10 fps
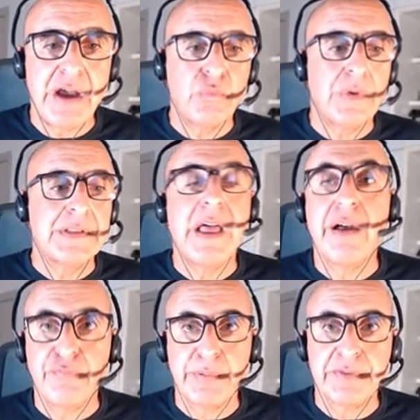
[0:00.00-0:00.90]

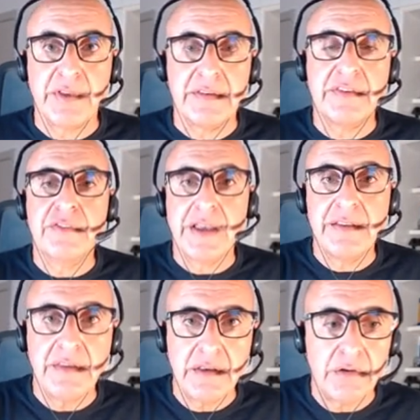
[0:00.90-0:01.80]
1.5%. It's
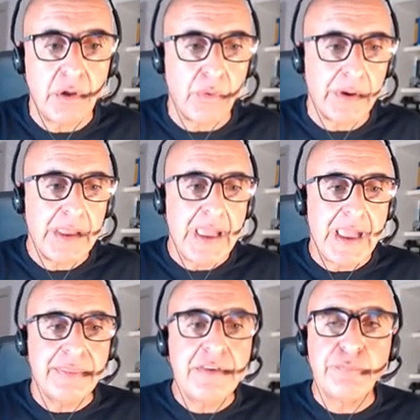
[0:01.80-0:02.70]
trending lower.
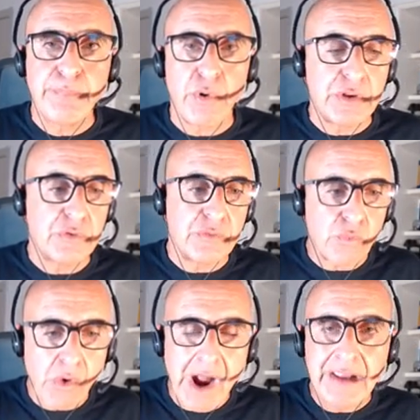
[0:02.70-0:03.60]
At this point,
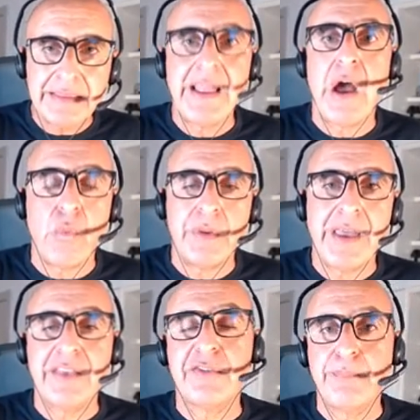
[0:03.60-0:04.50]
right now, when
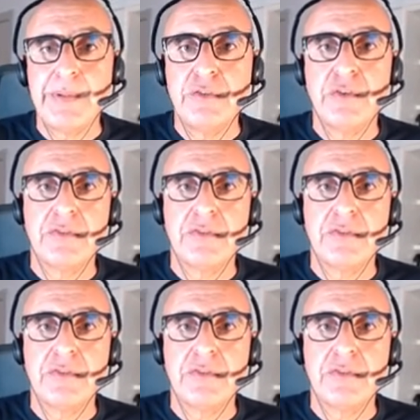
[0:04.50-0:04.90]
the S&P just